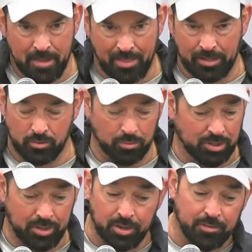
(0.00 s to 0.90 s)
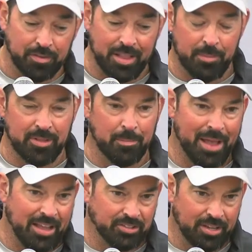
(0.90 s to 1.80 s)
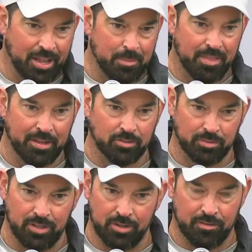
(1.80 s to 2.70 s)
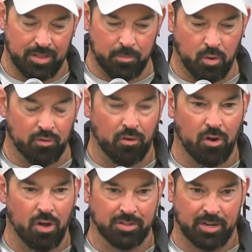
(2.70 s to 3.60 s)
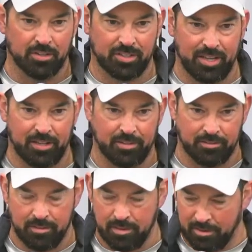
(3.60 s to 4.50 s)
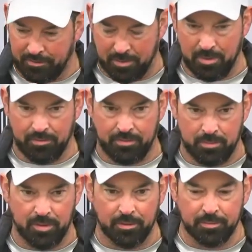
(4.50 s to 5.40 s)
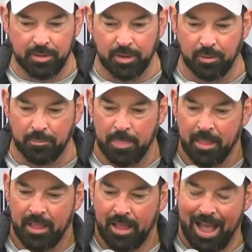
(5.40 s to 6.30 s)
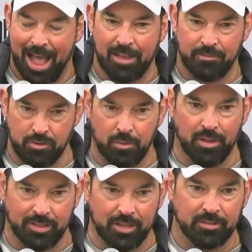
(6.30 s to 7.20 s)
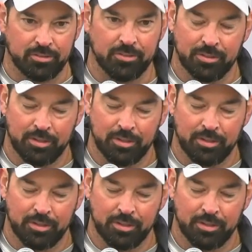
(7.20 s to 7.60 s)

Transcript: I think it's really good for them in the passing game. I think it's really good for them overall to understand from a high view on things.